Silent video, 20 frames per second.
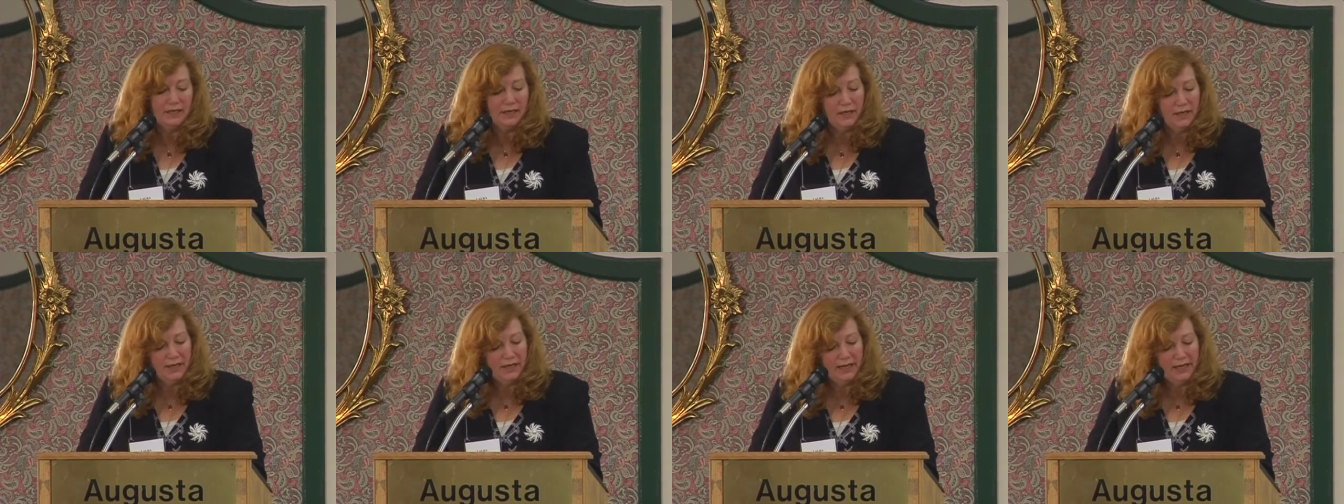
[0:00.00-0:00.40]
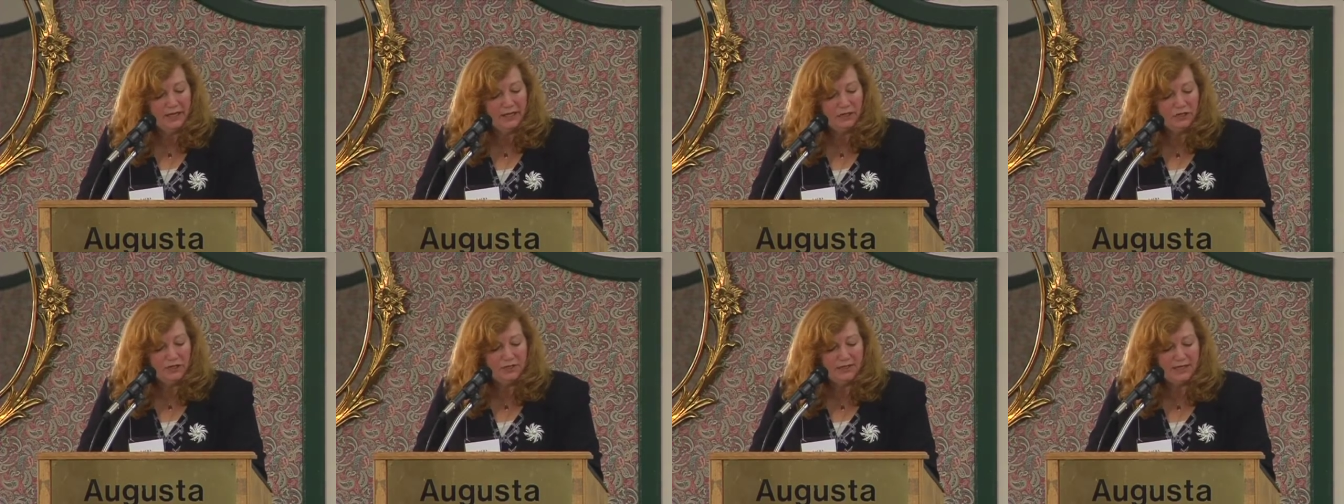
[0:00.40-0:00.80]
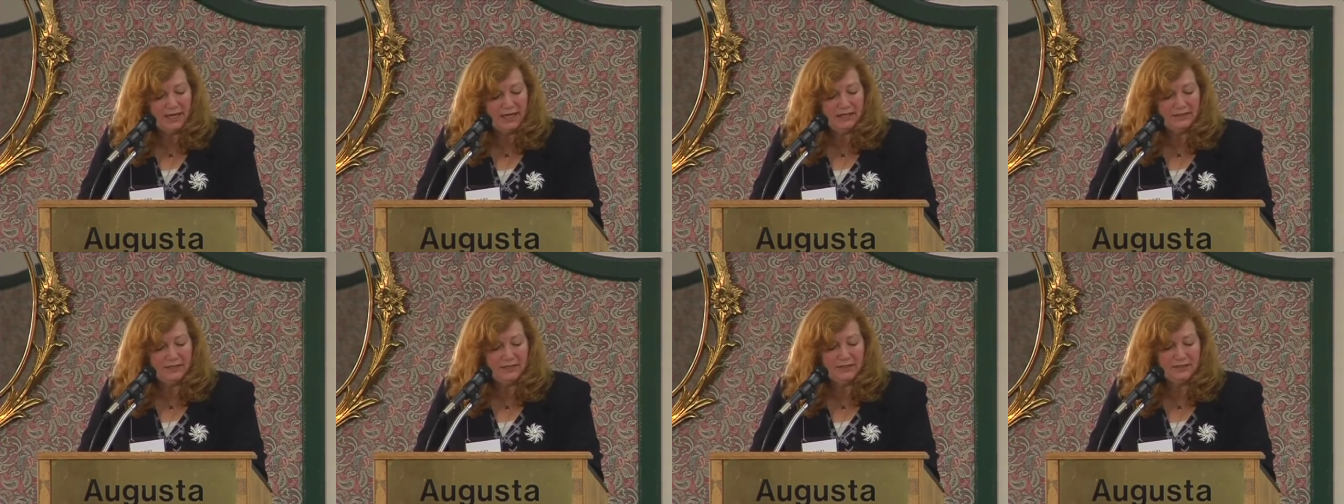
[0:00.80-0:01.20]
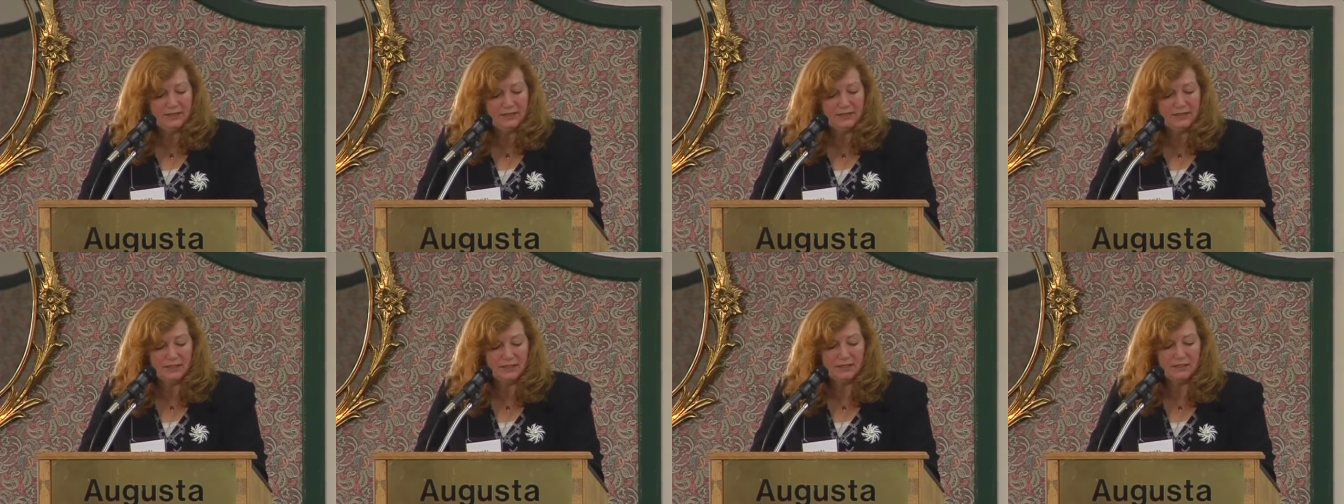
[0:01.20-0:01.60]
uh, ages 18
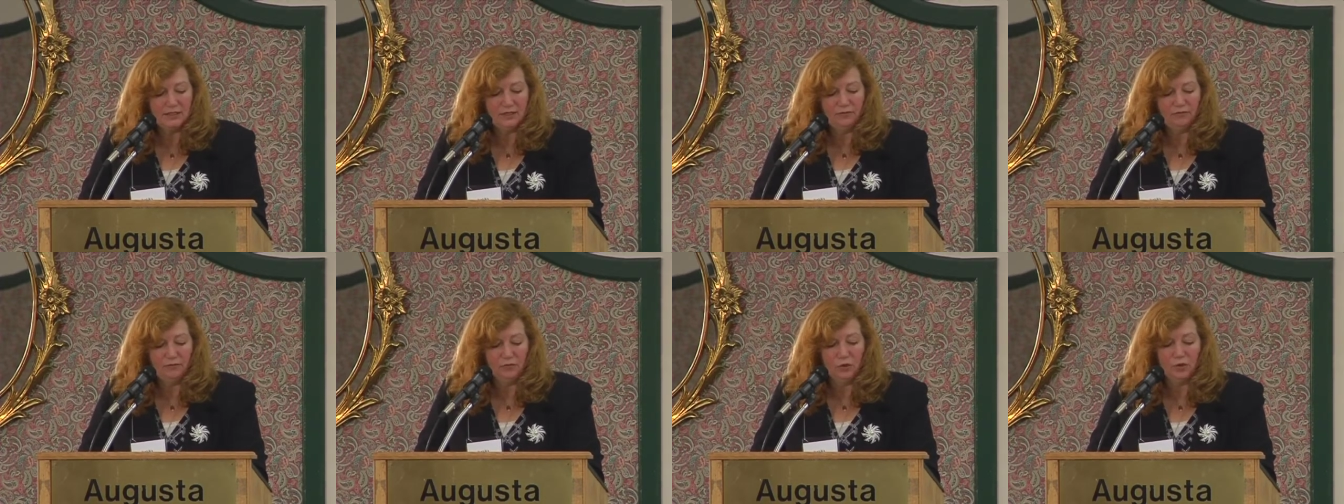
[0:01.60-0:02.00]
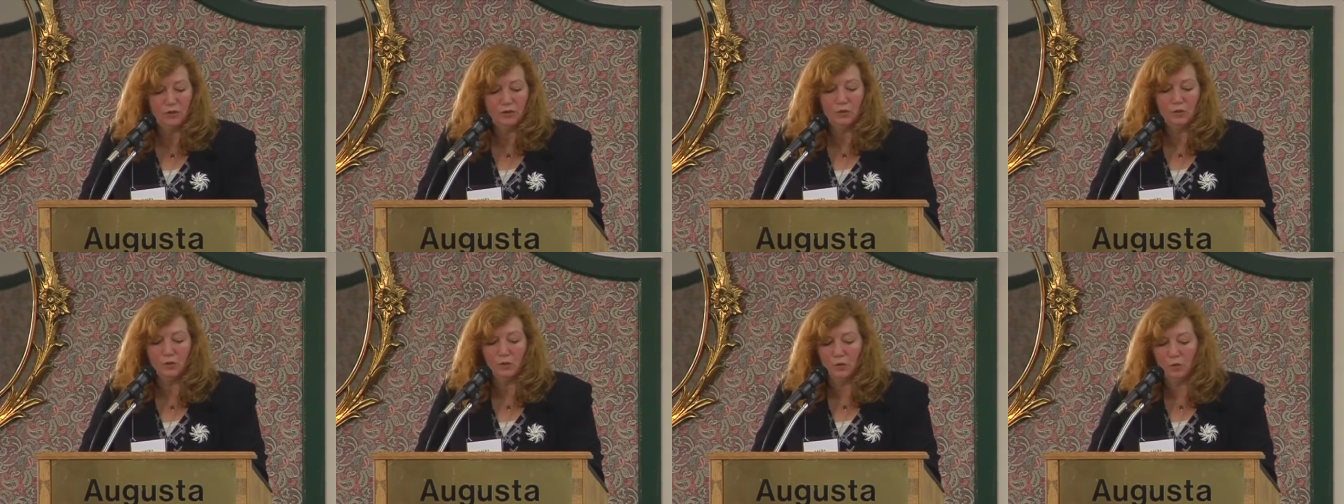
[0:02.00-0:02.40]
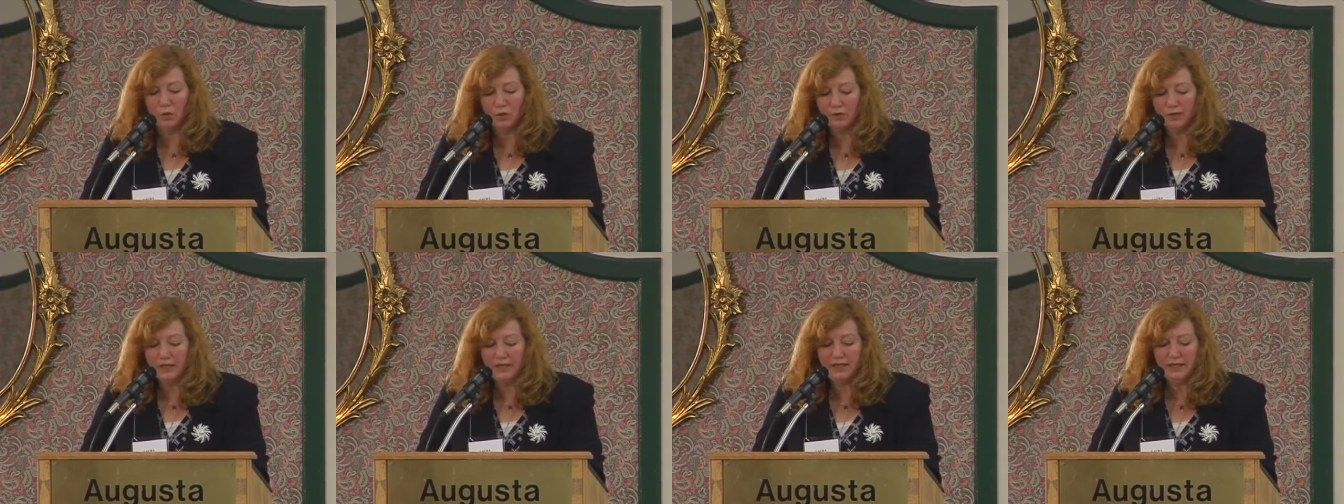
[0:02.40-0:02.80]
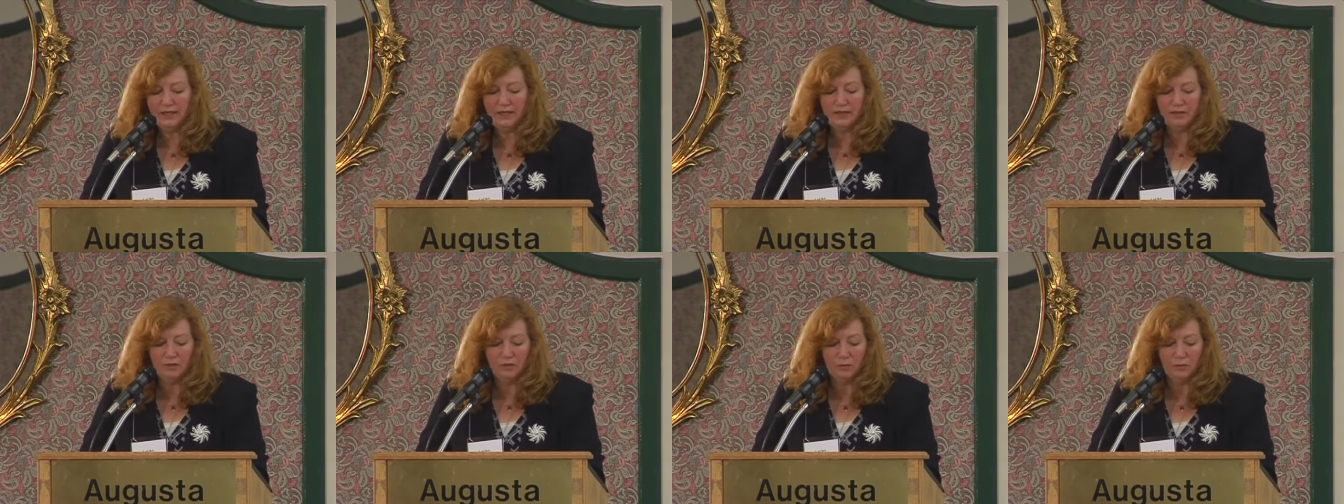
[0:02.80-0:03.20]
to 64 who are
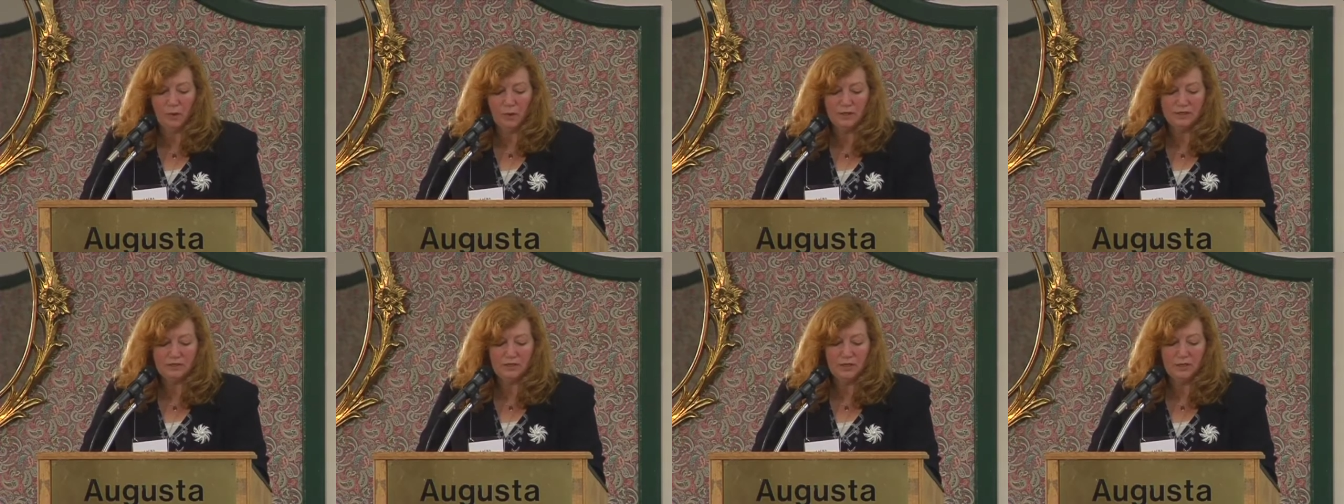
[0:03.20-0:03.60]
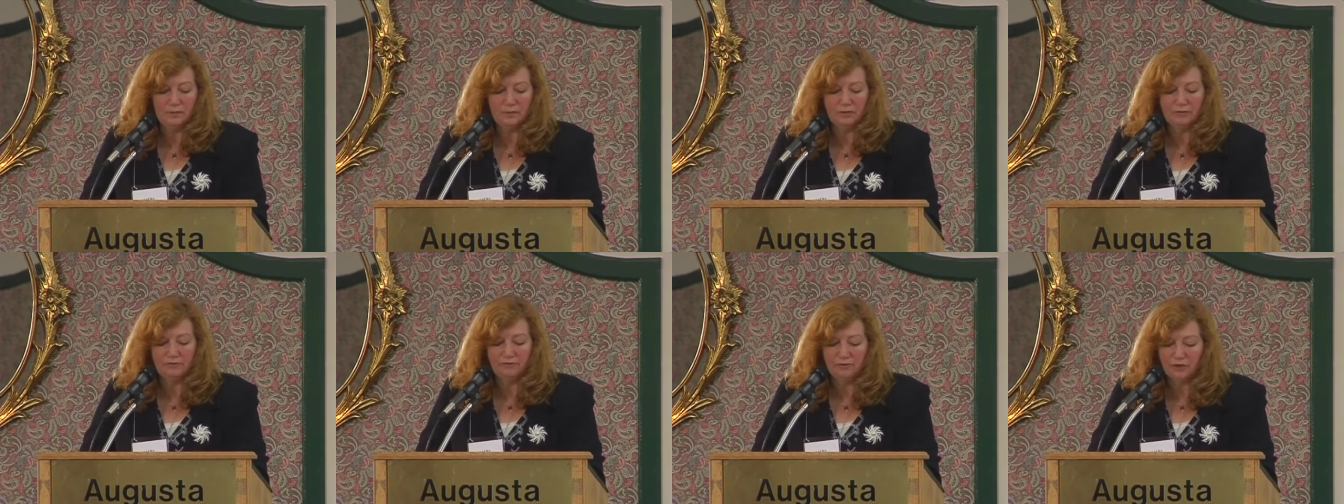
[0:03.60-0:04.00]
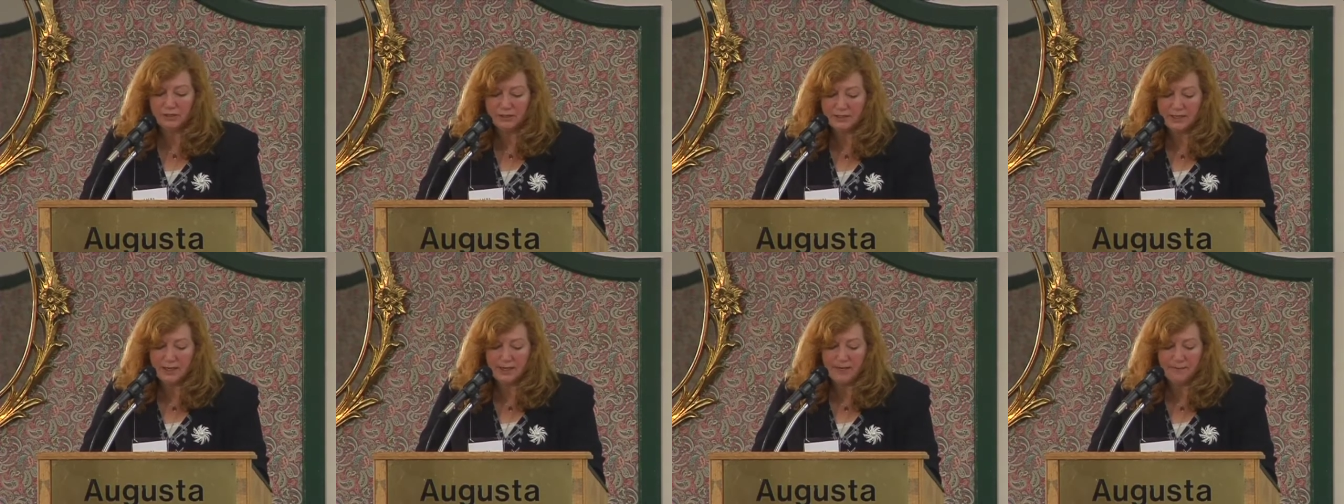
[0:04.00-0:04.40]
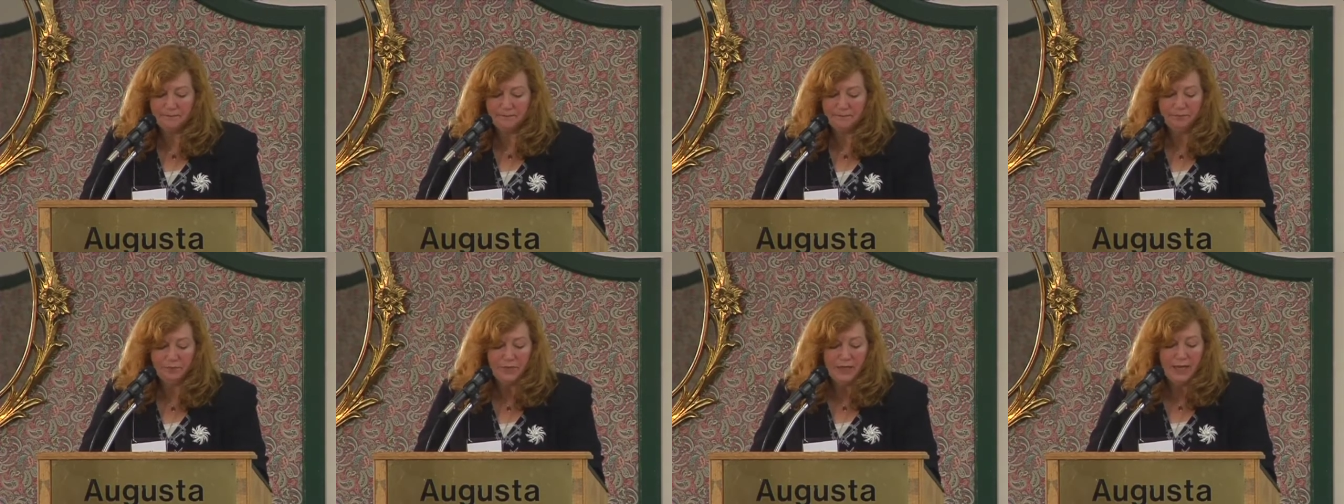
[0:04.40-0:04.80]
working either part time or full time,